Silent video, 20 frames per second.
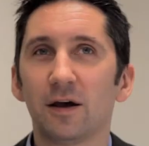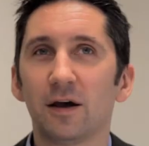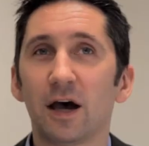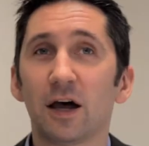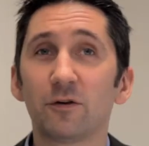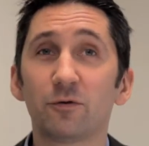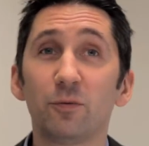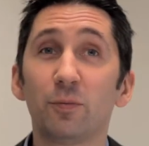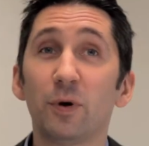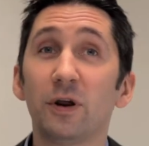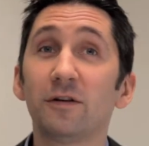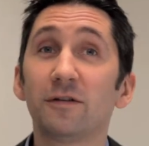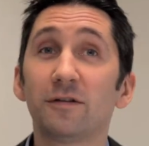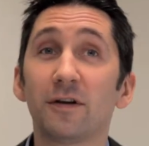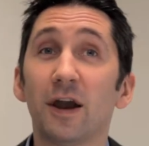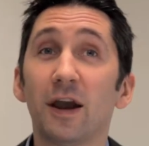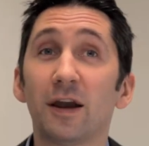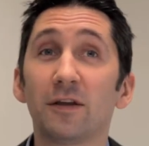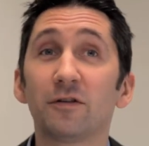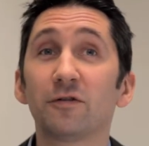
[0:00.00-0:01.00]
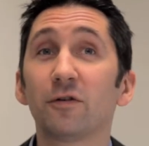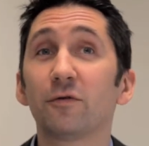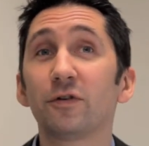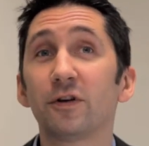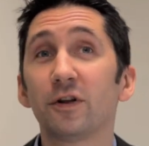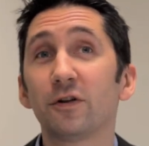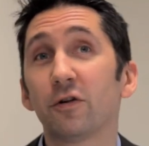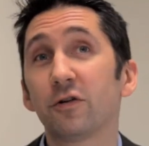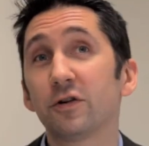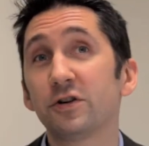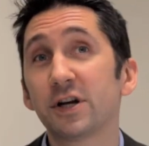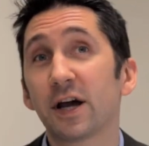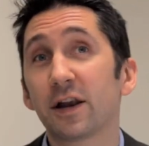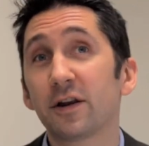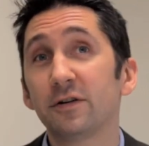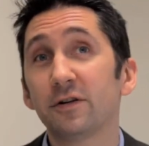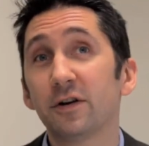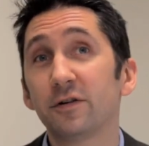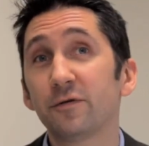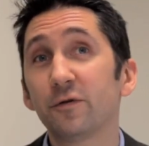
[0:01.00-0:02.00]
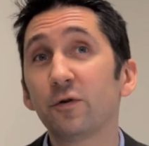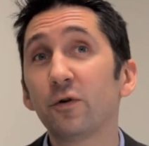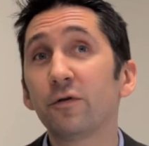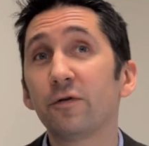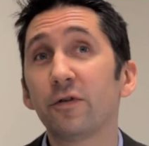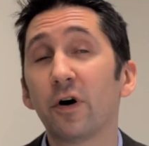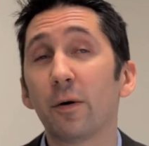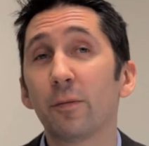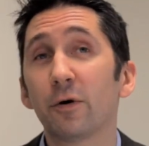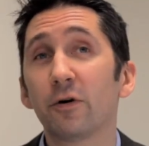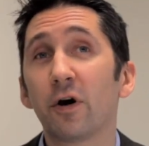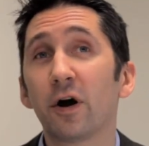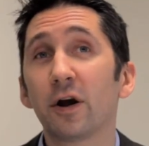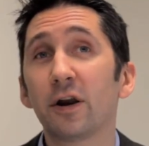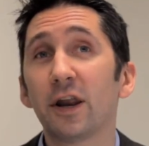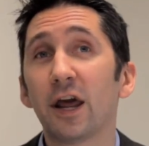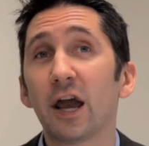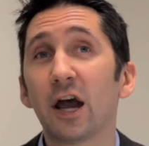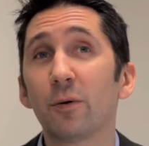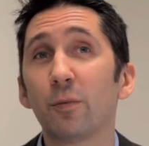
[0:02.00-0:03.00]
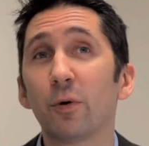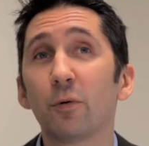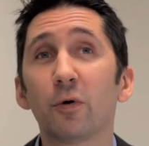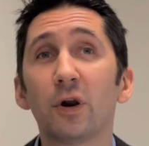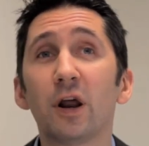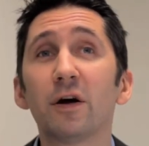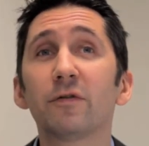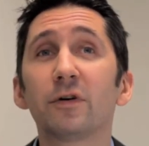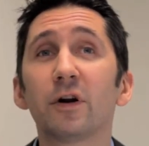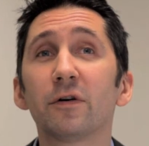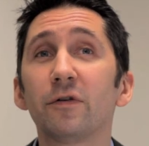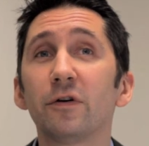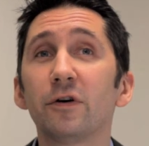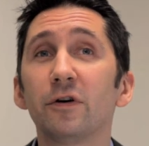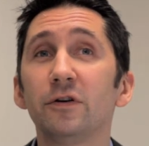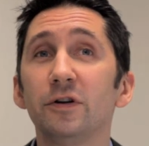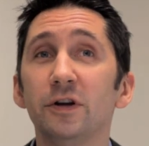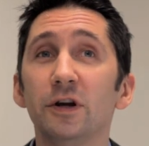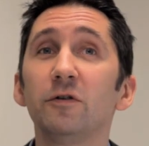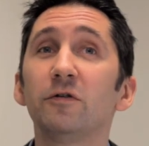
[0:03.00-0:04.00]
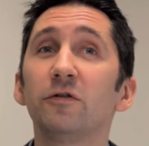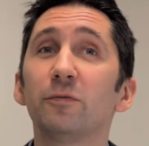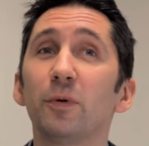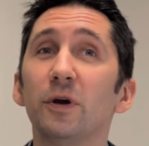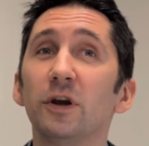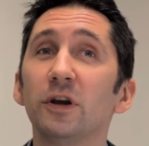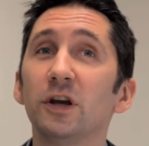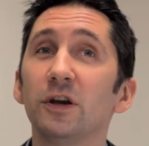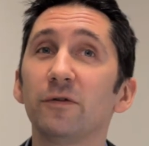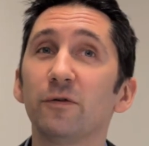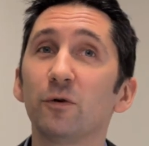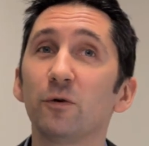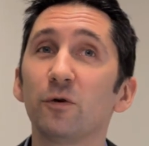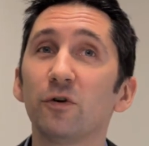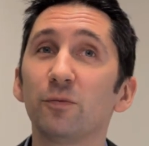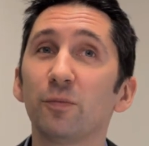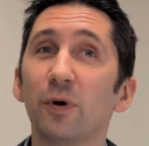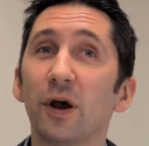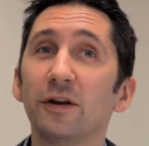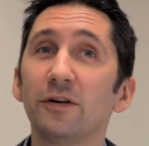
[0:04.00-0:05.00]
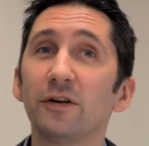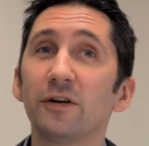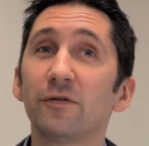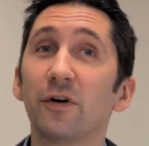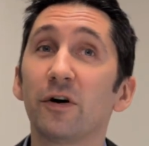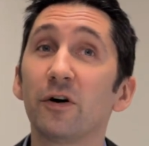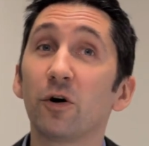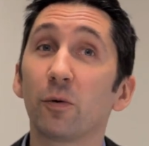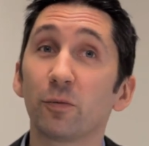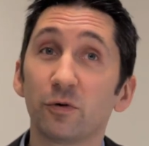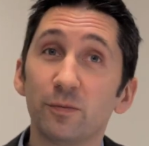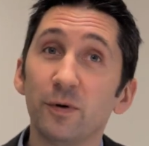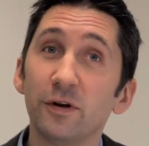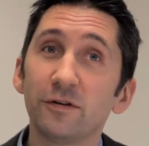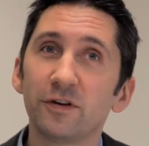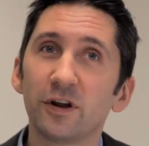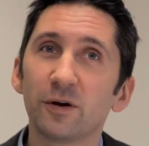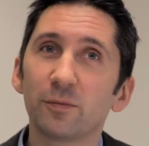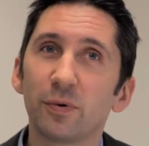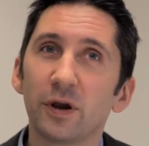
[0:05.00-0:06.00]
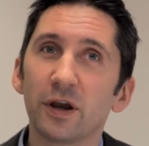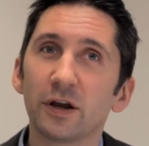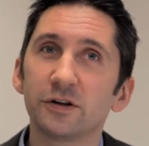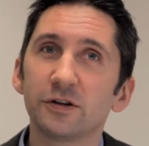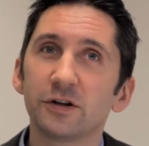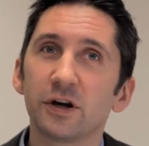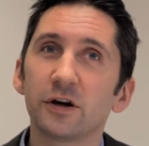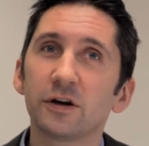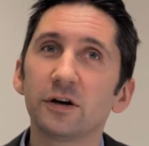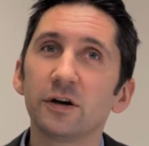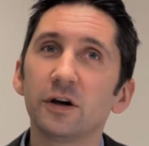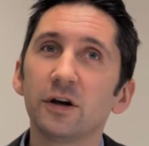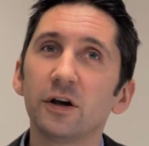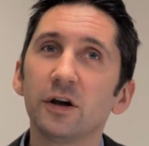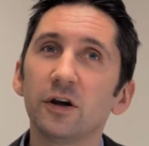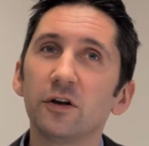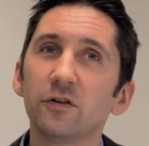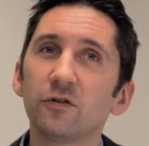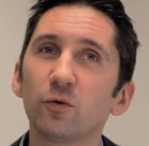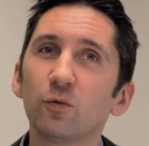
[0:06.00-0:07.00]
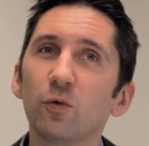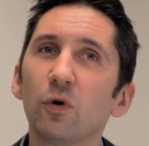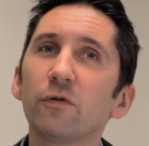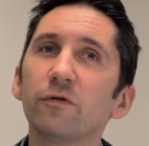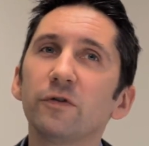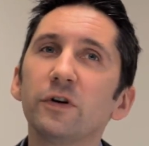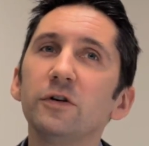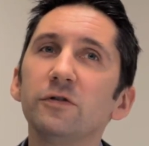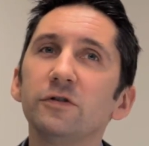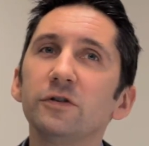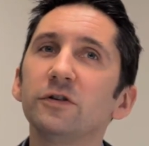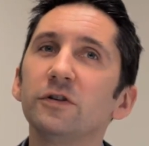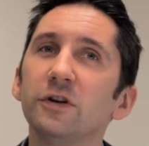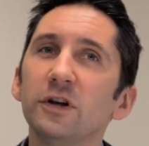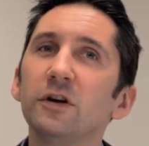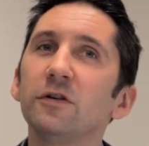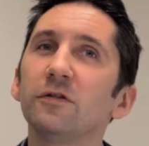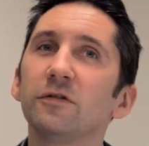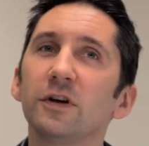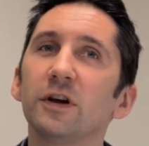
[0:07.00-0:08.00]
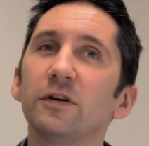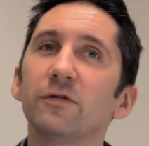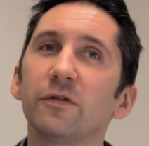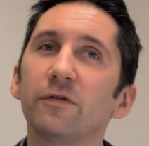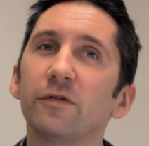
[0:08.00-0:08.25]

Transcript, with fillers: As we've been saying, there's obviously a lot of challenges for pharma right now, but whenever I've heard you speak, you've always painted a very optimistic picture. So what future do you see for